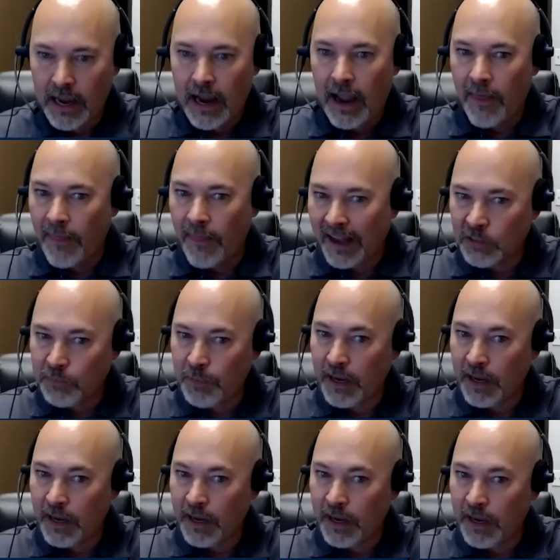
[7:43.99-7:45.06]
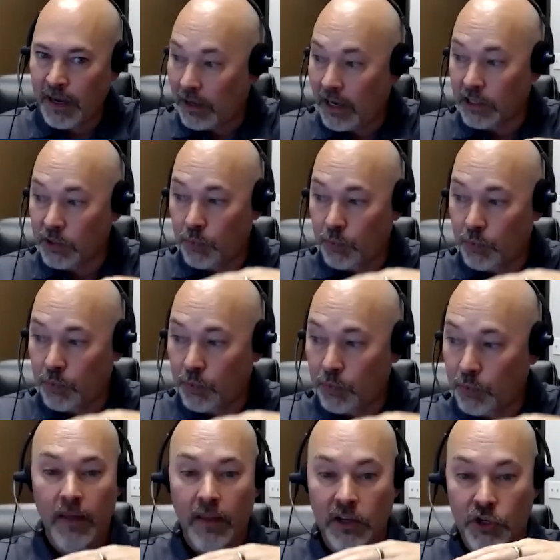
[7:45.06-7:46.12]
And that's picking up because
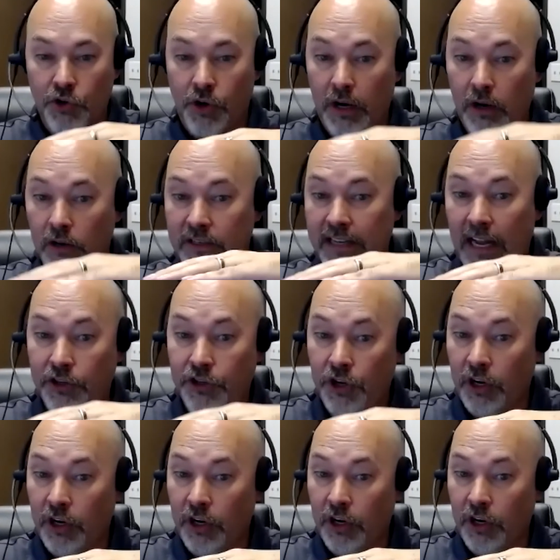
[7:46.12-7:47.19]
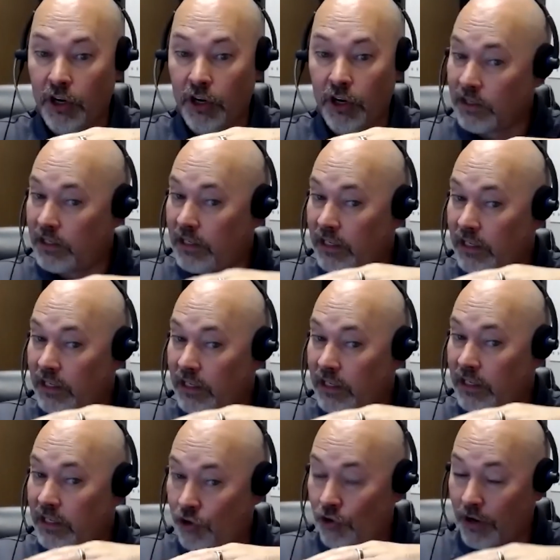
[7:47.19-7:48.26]
this trickle is now turning into a consistent
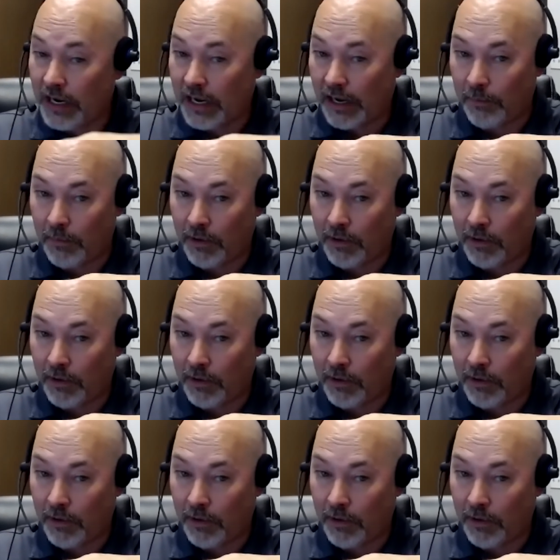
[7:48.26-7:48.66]
stream.